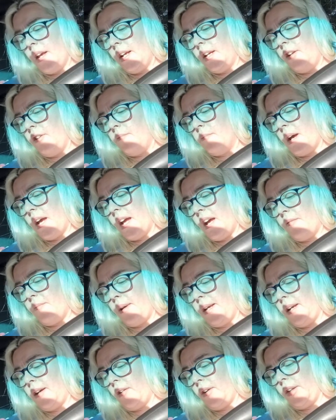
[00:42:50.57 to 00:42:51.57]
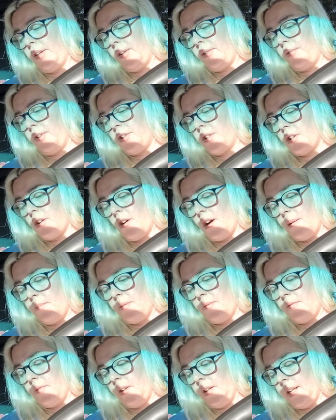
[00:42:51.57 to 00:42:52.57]
You may have been going through a
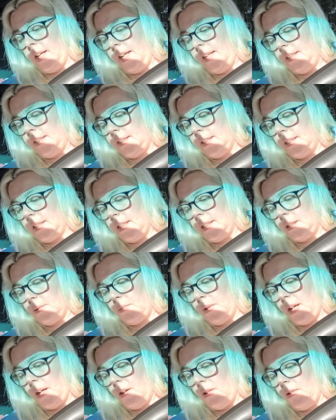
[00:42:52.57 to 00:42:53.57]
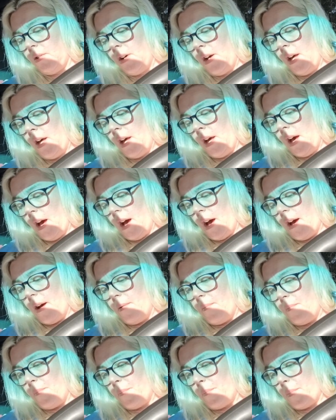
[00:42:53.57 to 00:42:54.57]
time of release as well,
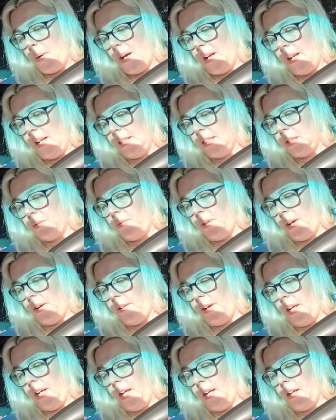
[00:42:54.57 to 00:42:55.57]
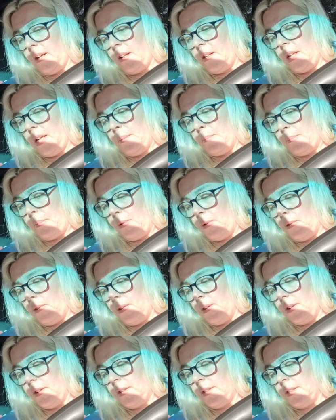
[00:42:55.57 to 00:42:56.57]
but it's very
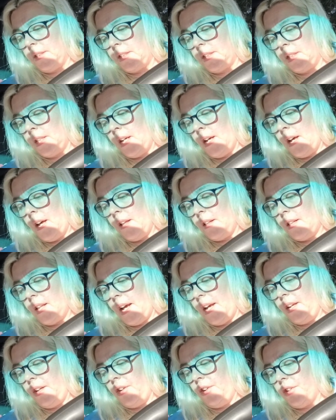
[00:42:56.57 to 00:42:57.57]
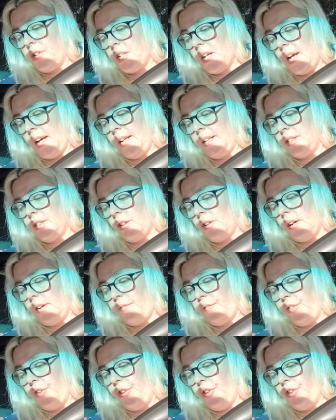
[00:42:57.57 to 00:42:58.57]
important that you take
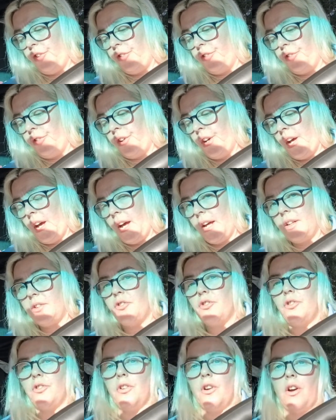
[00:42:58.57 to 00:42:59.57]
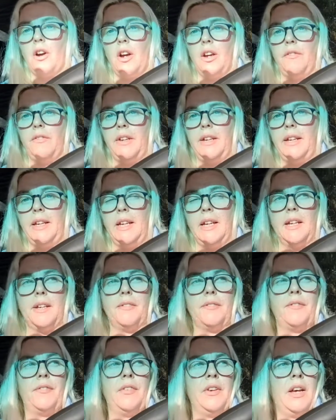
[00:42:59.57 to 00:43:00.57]
time for you. Do not
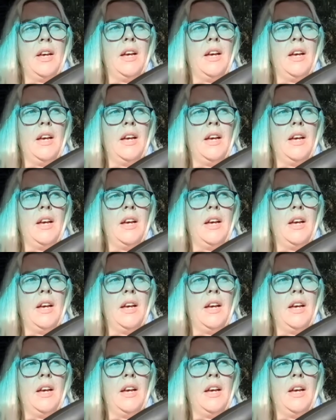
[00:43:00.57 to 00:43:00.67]
overgive.